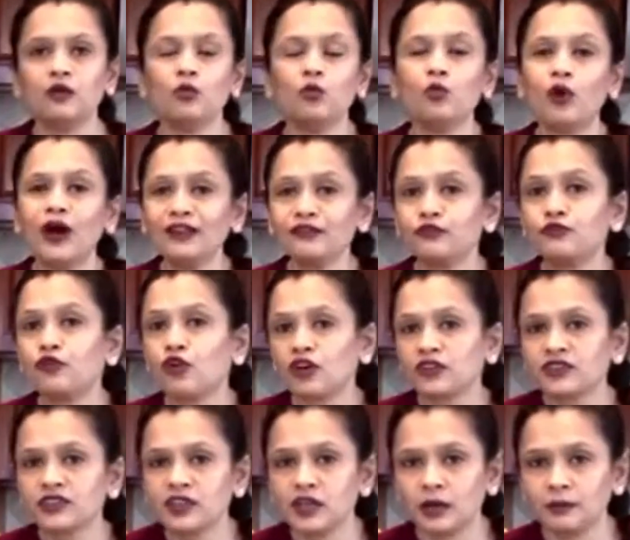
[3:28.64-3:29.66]
1/4
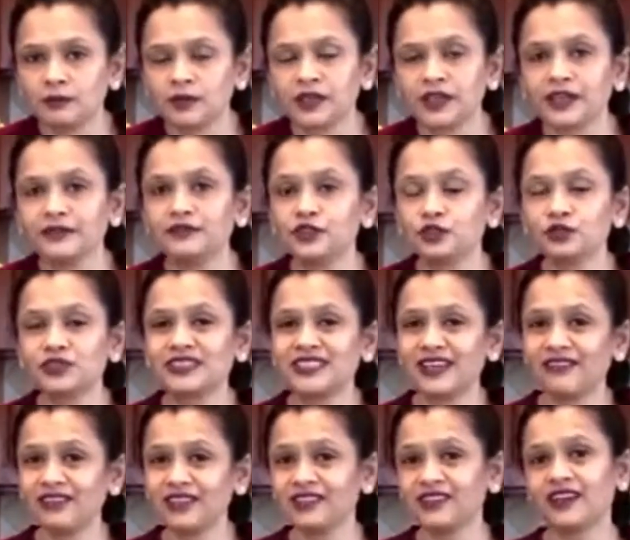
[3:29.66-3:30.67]
cup gives you
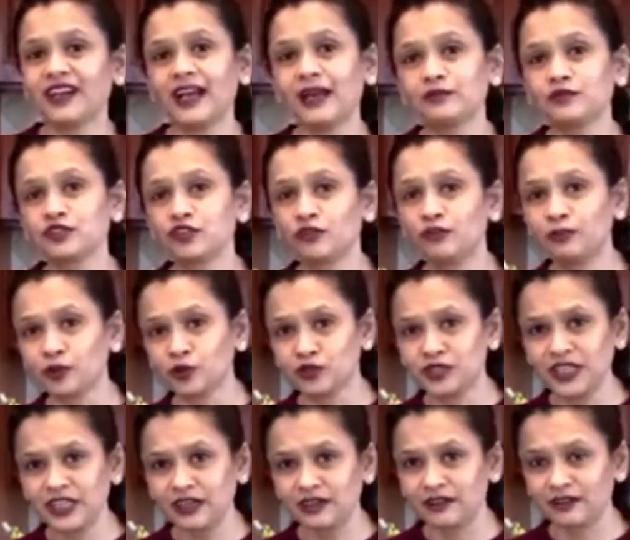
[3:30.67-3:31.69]
7 grams of
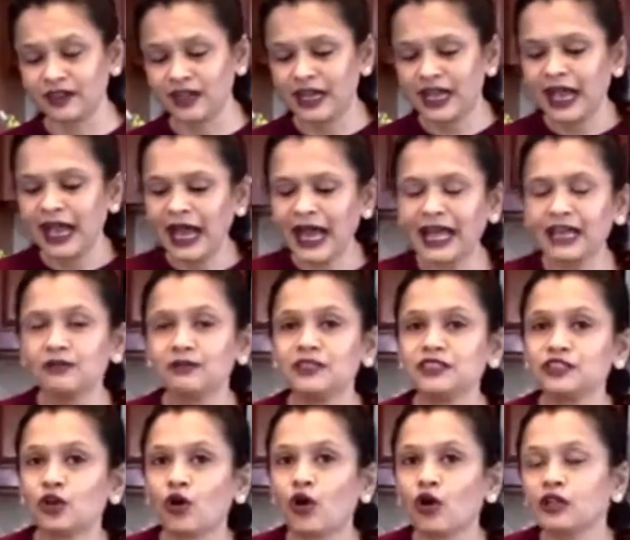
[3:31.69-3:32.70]
protein.
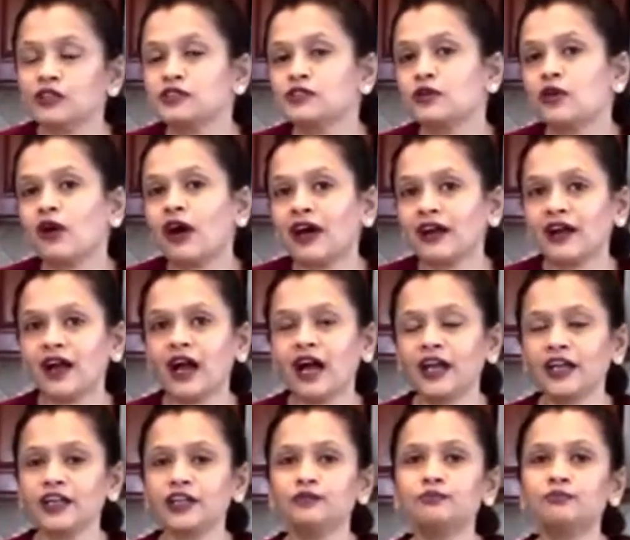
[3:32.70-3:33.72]
Almonds also are
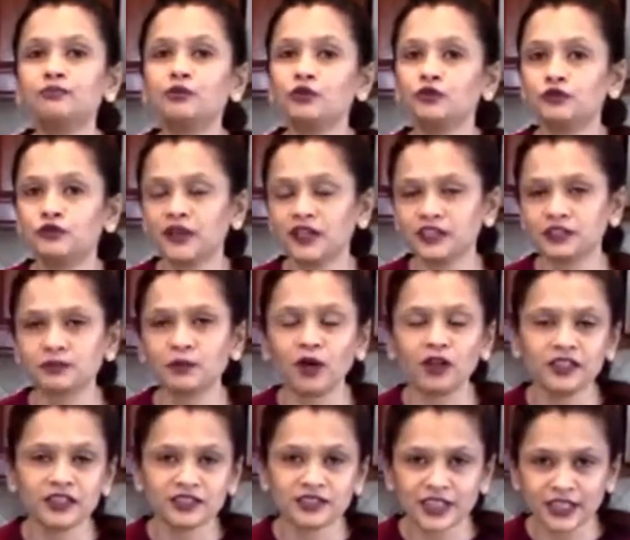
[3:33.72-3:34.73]
high in PUFAs,
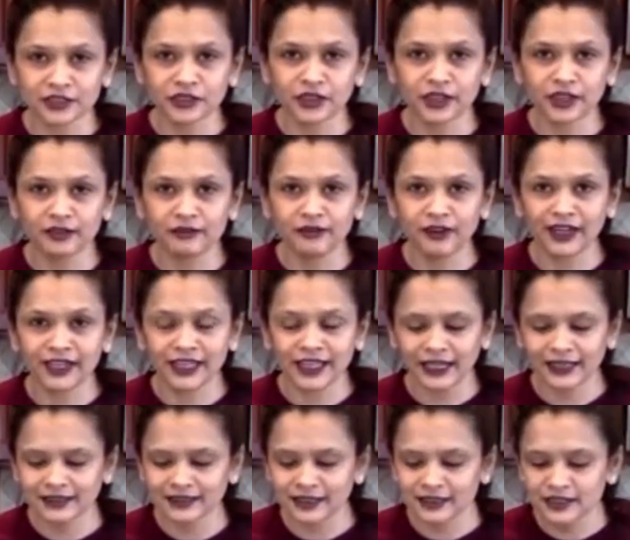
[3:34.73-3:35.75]
polyunsaturated fatty
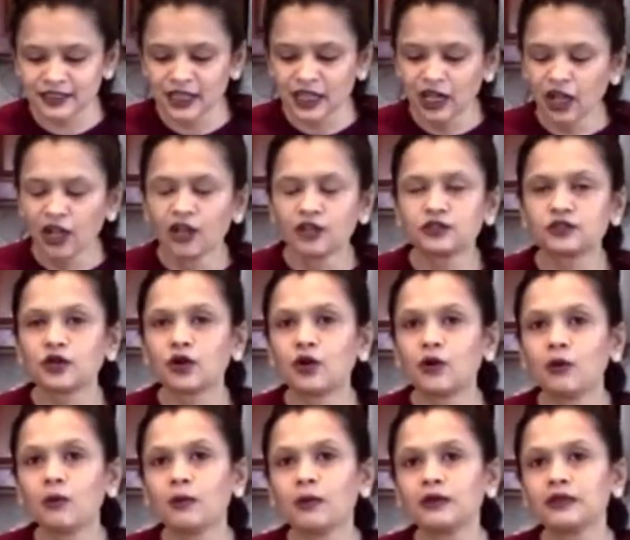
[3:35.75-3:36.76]
acids. So
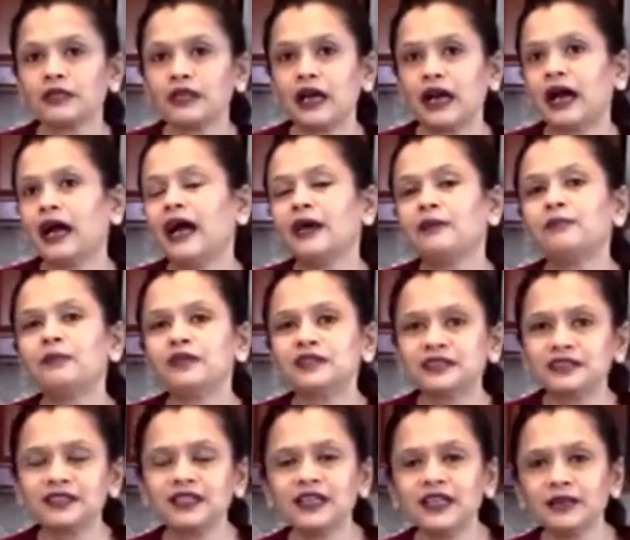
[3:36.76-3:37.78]
I
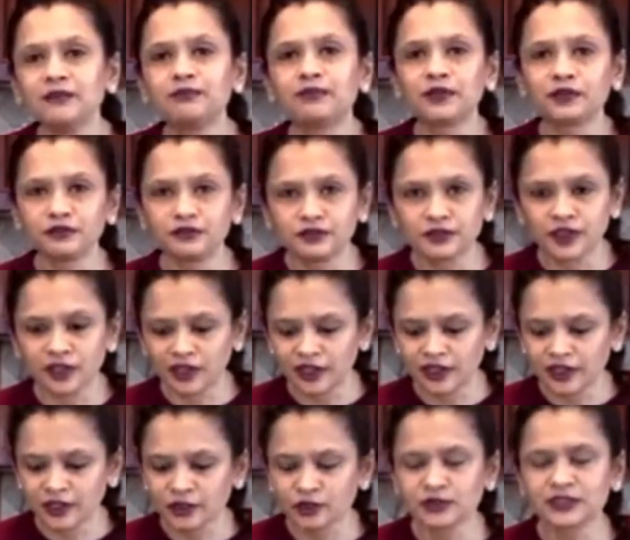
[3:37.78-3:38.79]
personally prefer
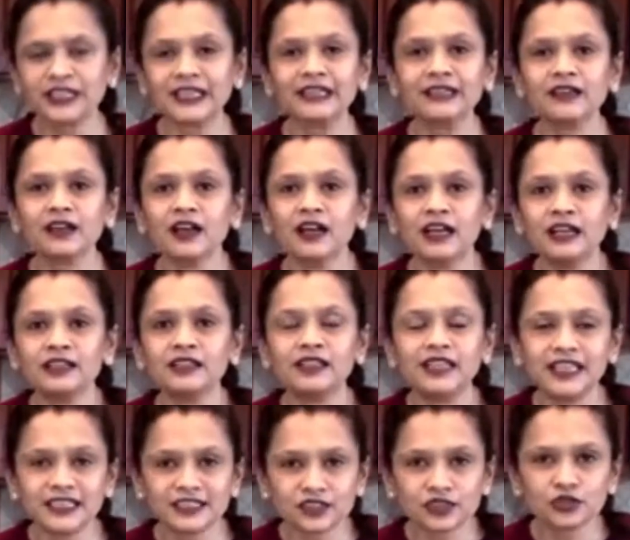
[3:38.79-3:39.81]
using
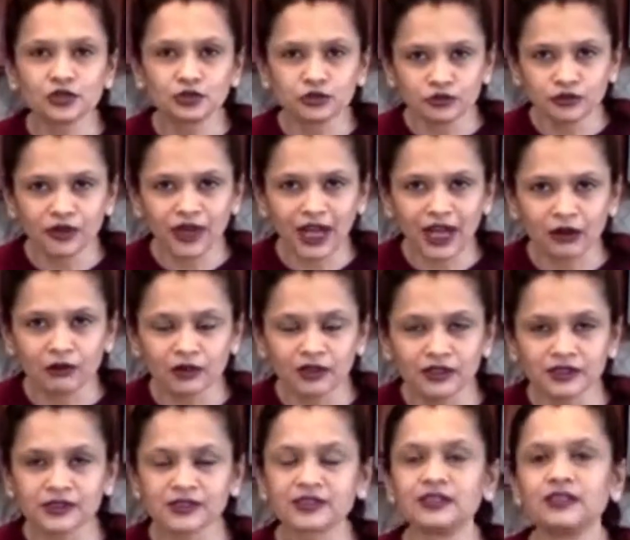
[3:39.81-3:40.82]
these 2
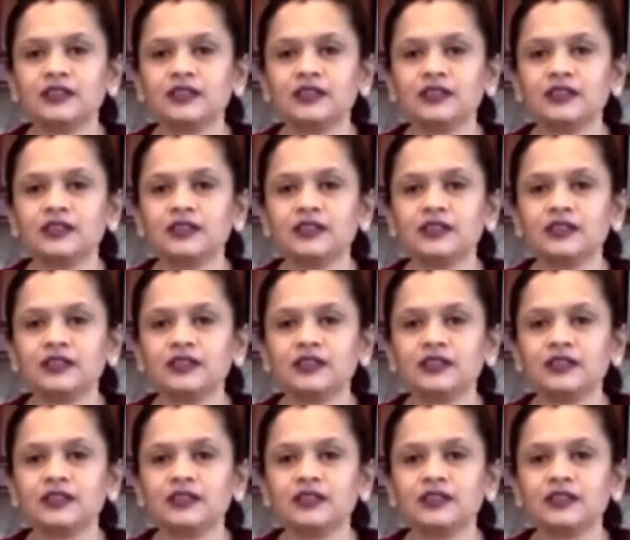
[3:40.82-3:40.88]
flours